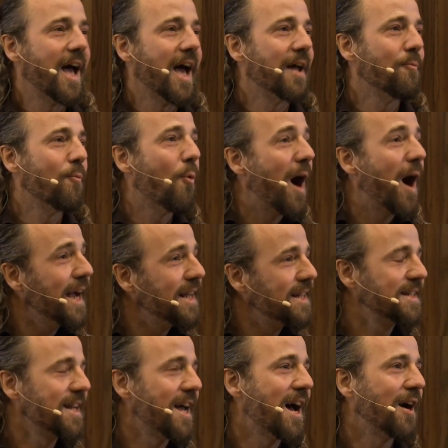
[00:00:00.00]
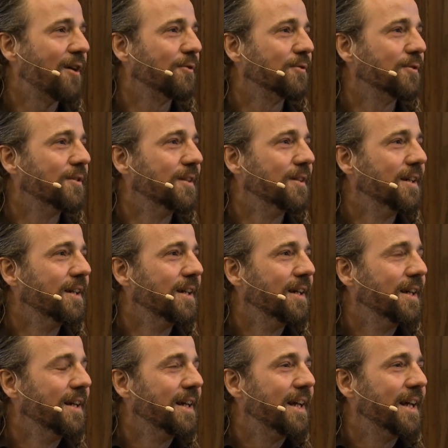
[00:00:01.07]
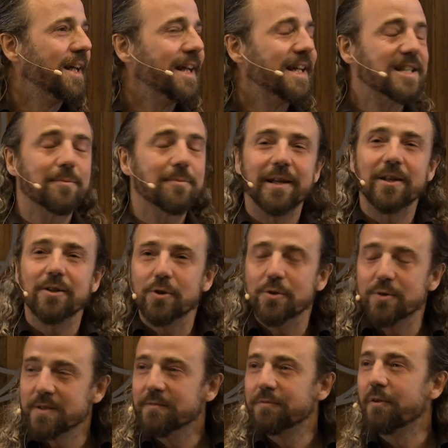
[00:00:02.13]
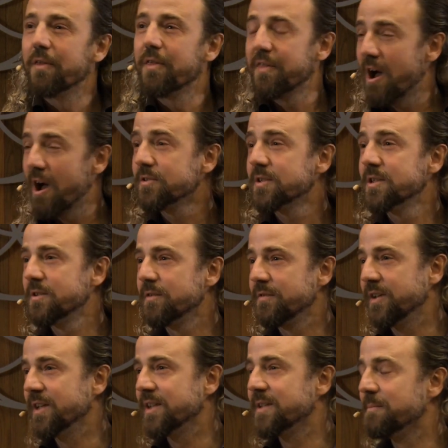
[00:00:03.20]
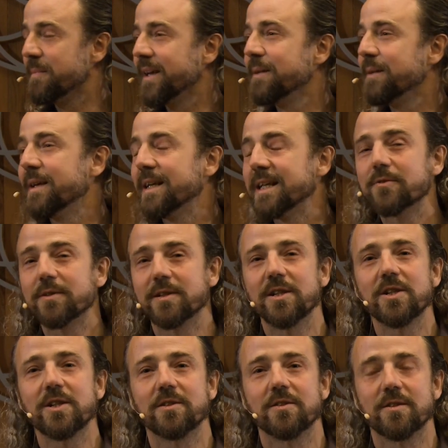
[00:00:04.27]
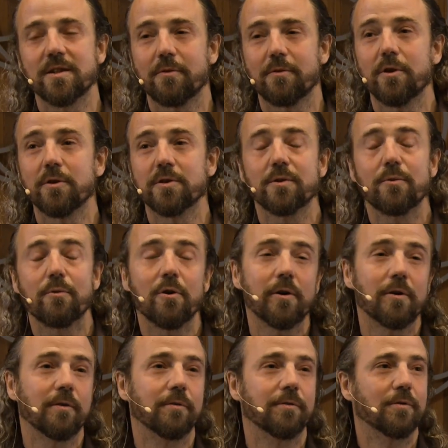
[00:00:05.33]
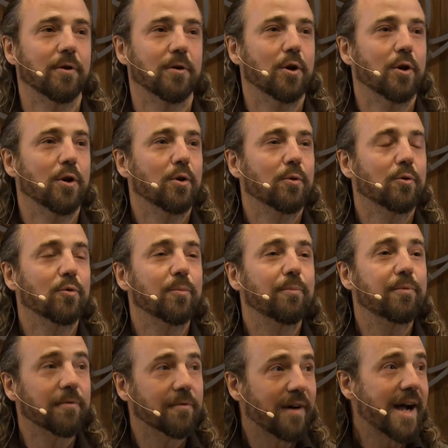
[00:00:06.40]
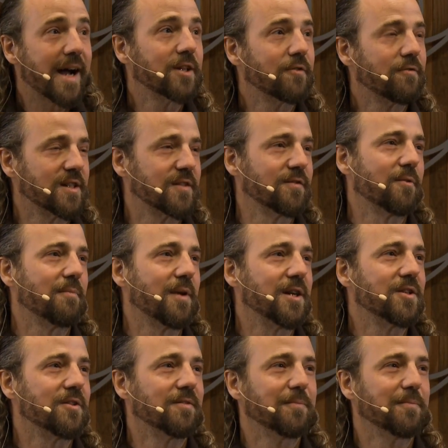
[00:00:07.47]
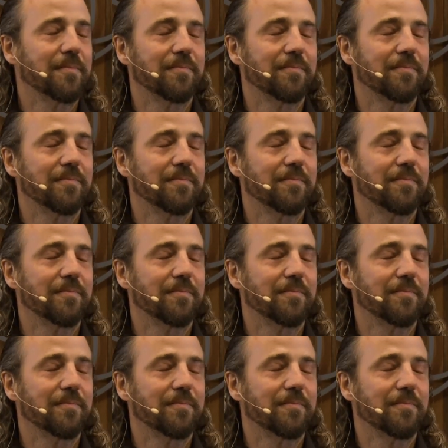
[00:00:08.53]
and why sound is being used for thousands of years in many, many traditions across the globe to provide transformation.